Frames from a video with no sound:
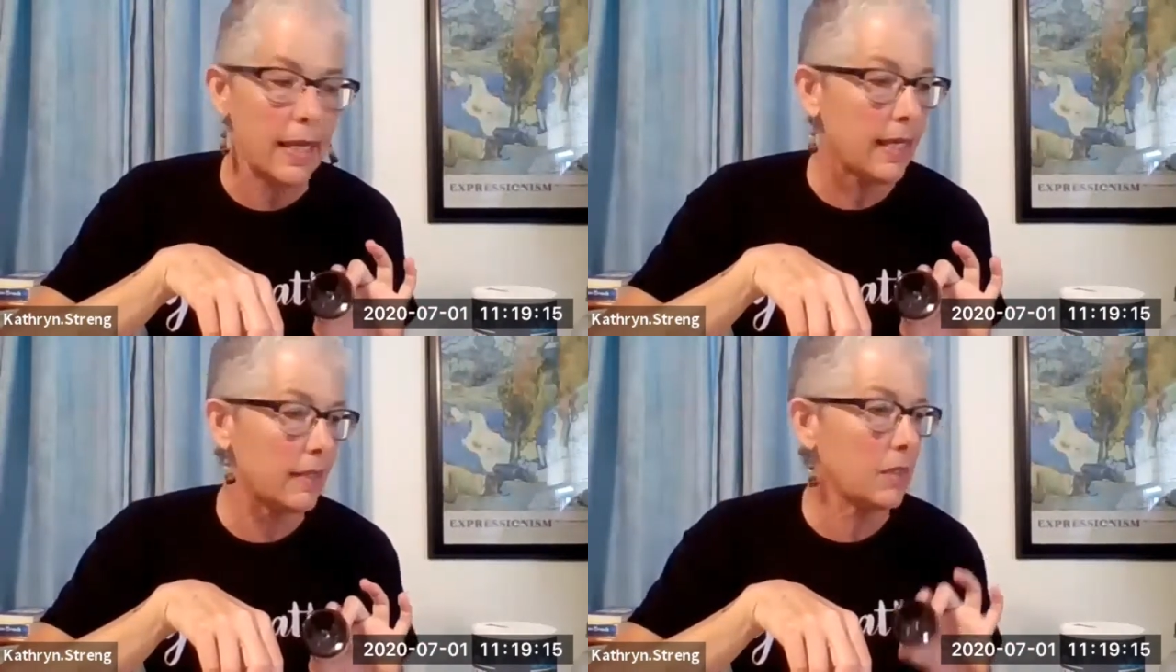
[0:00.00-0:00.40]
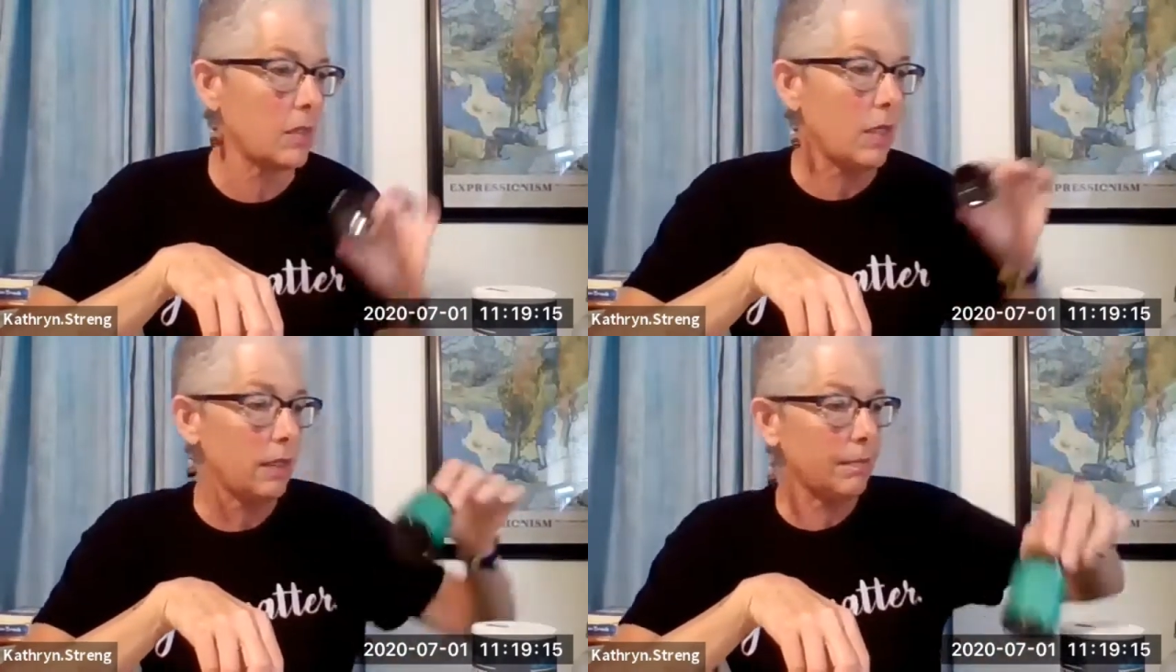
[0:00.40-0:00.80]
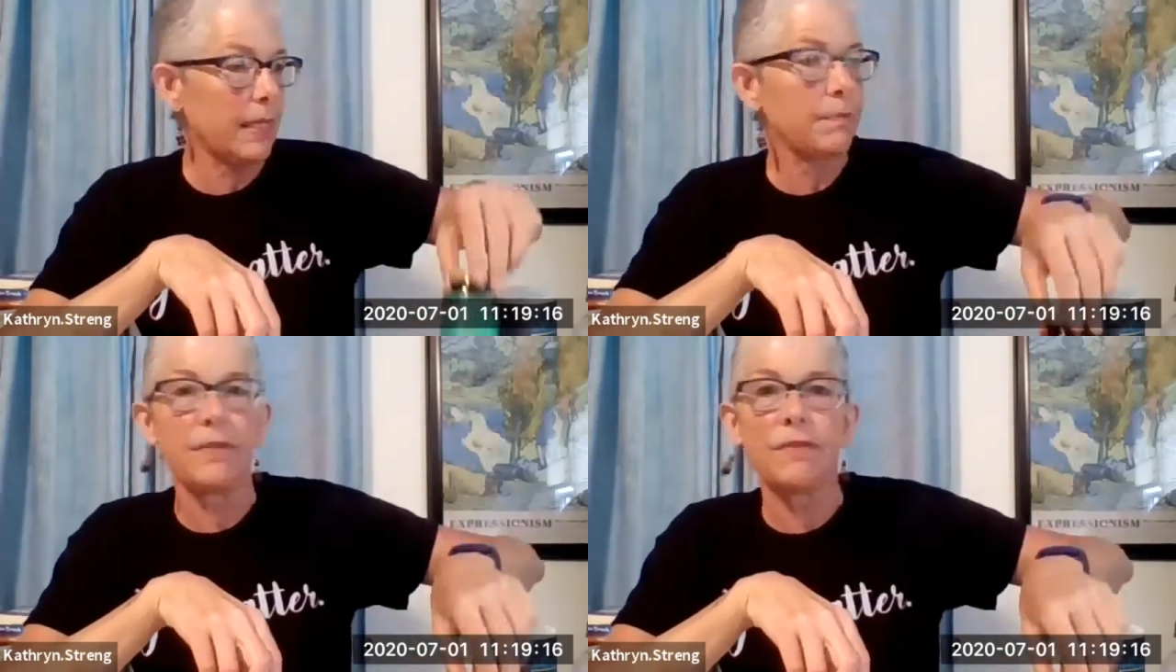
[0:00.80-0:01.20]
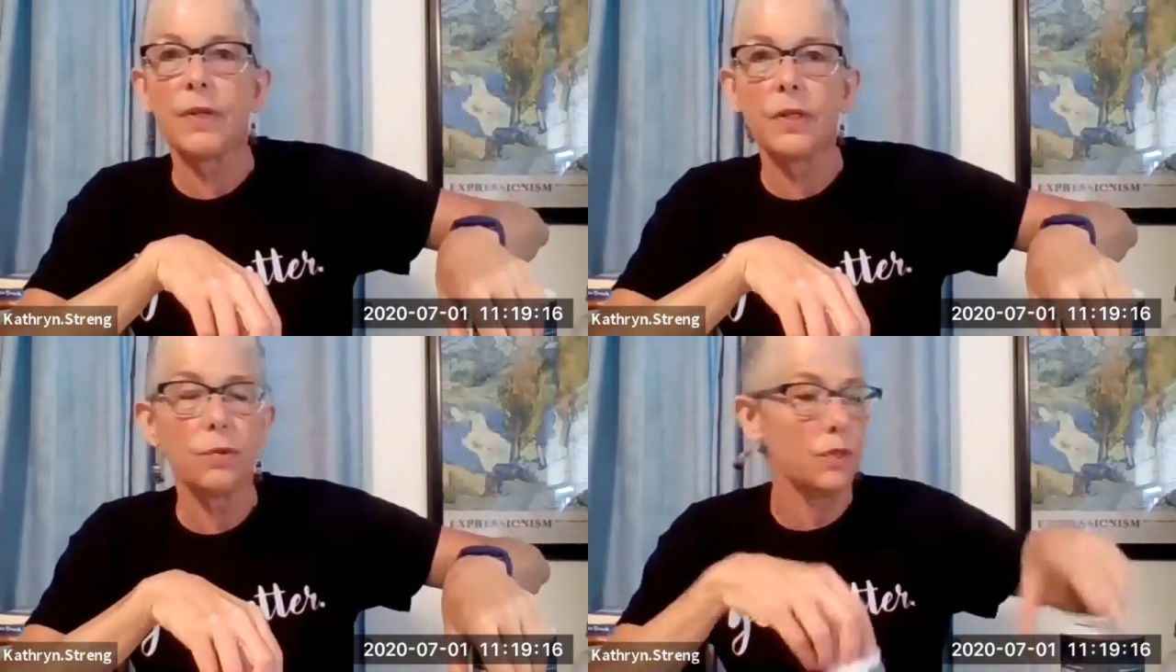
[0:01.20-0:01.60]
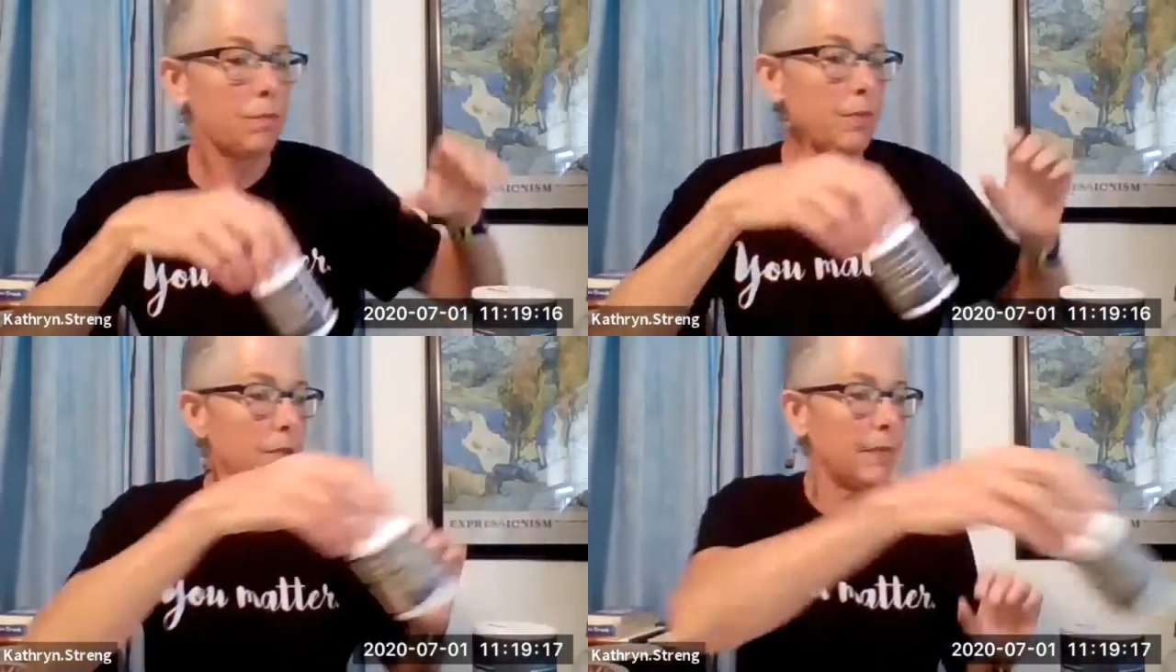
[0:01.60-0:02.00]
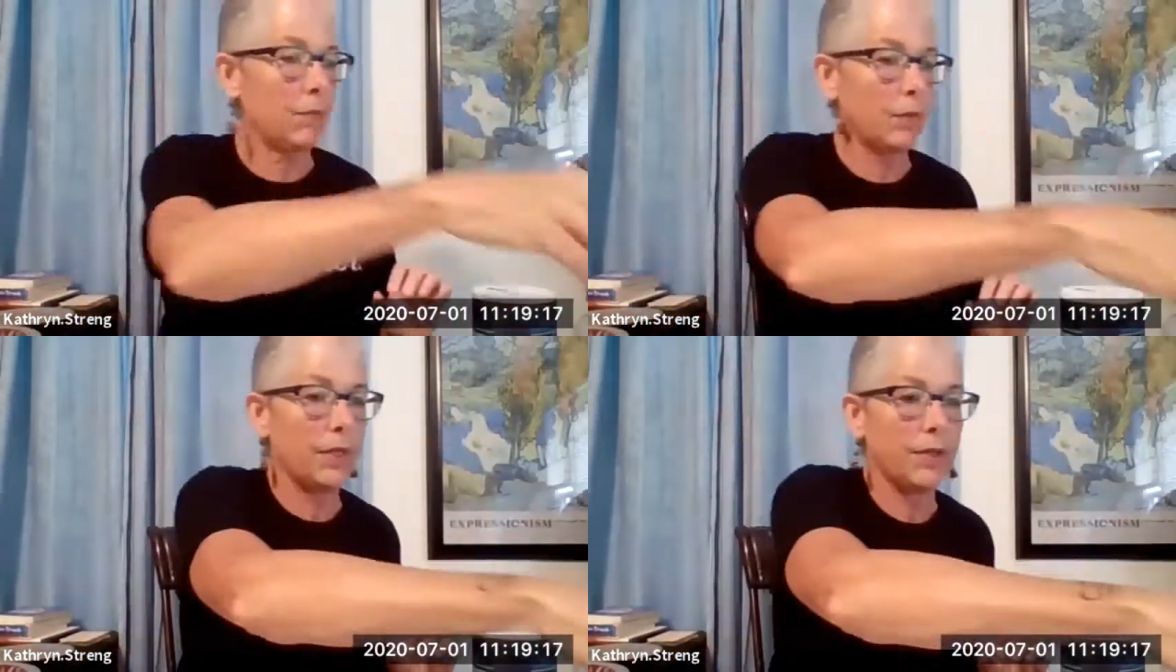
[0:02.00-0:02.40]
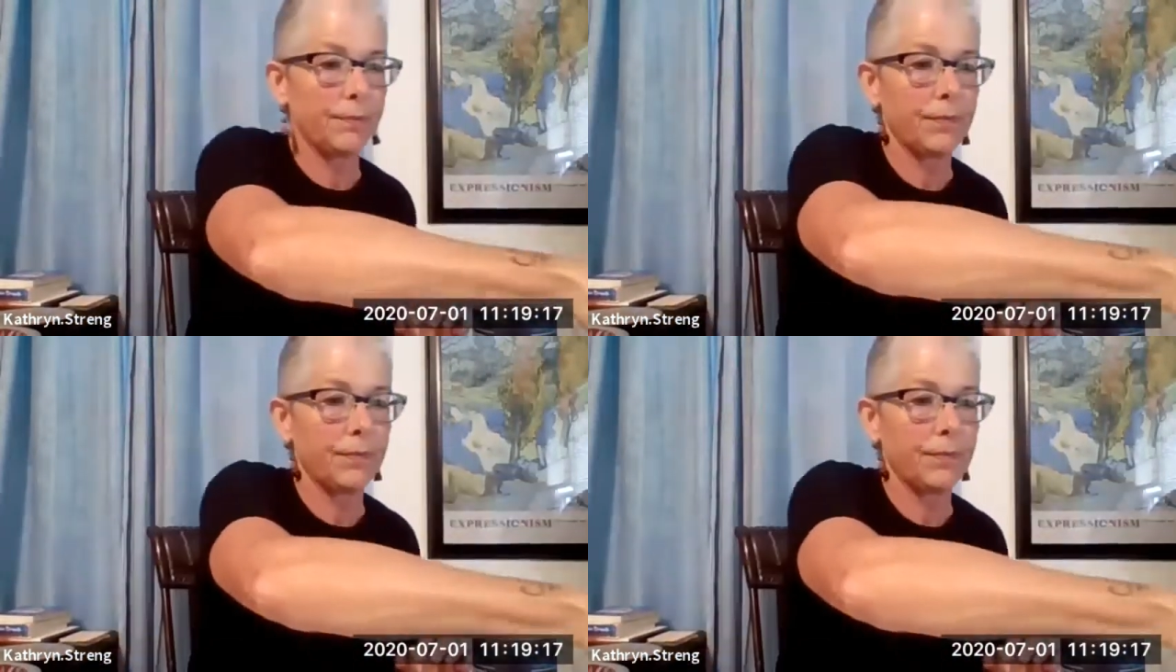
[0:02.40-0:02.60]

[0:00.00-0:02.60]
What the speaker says: and salt might be fun to experiment with.